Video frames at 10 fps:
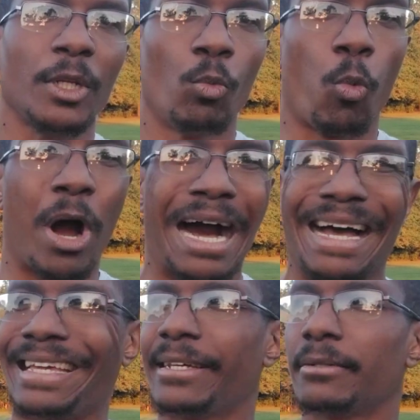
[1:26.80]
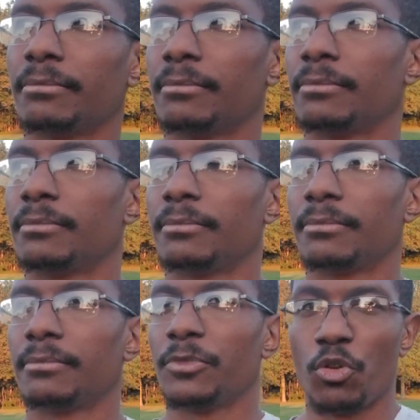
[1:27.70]
Why,
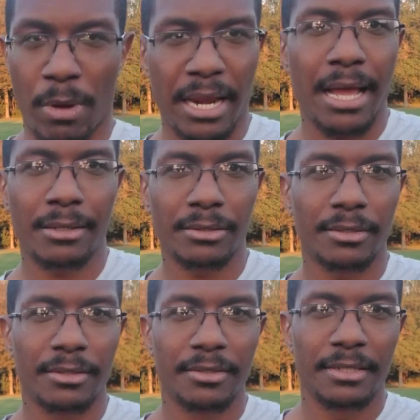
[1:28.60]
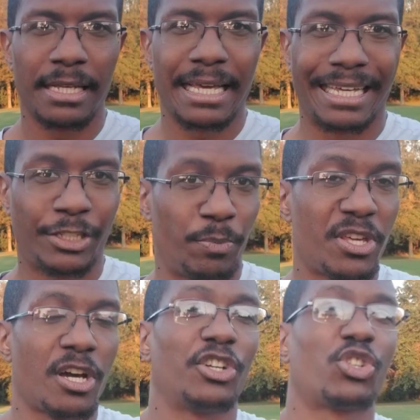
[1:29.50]
you might ask? It's
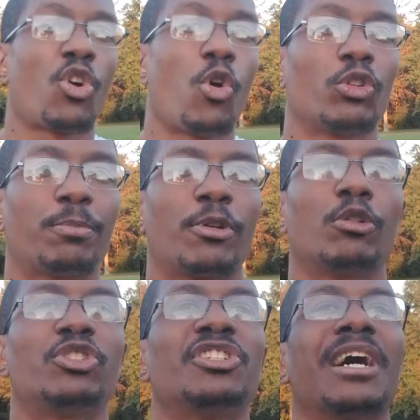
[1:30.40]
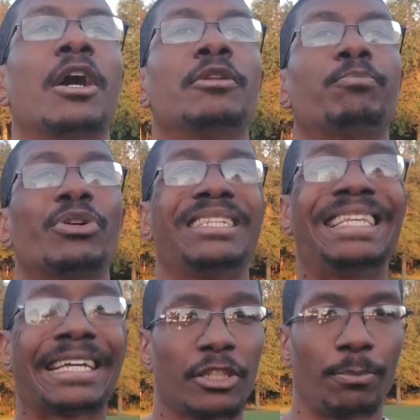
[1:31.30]
because cold approach is
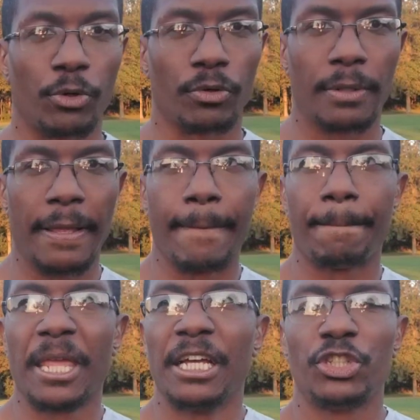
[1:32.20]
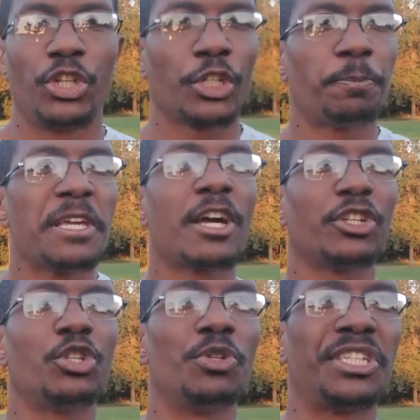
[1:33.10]
unpredictable. Just
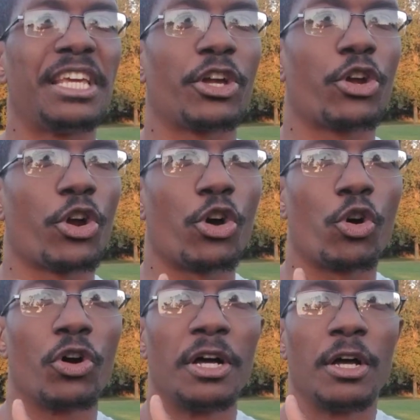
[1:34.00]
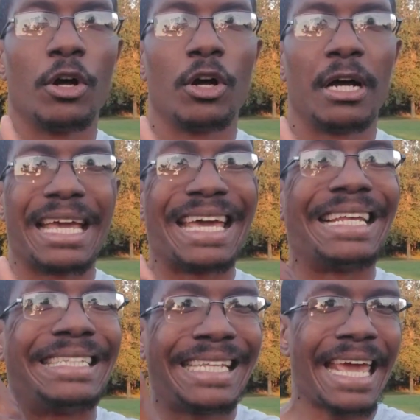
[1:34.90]
because you see a girl in a
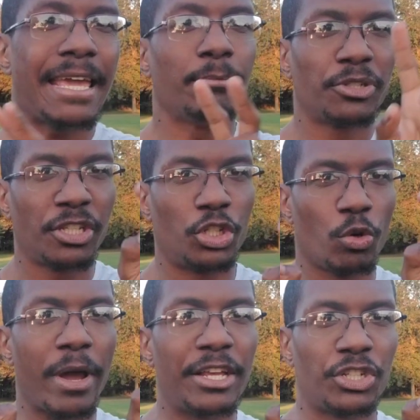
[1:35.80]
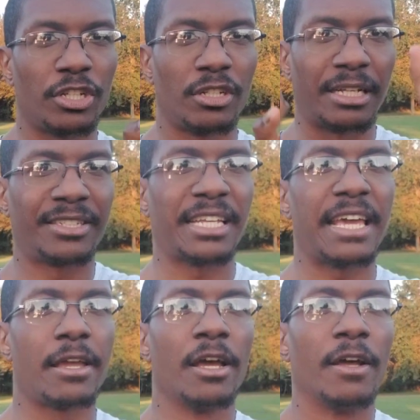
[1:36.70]
tame situation, let's
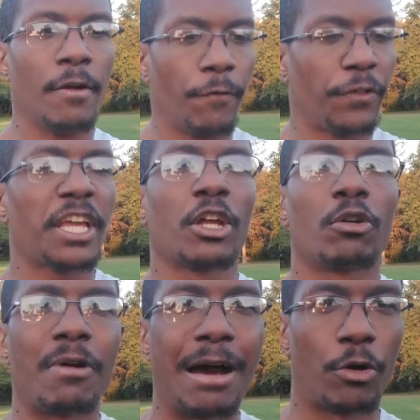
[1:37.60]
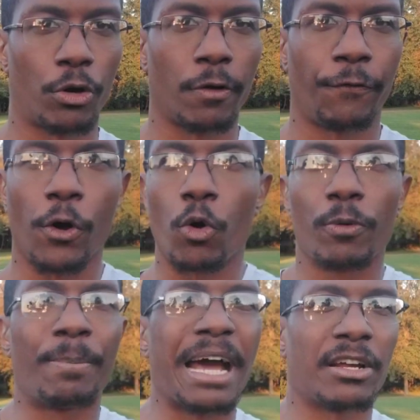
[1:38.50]
say flicking around on her phone
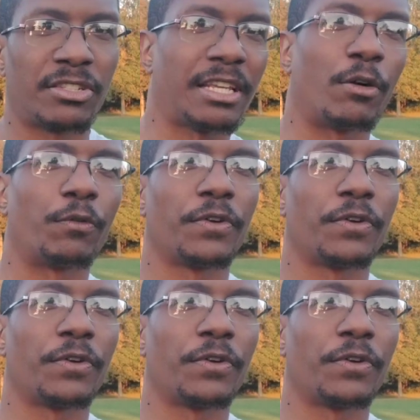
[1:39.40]
by herself,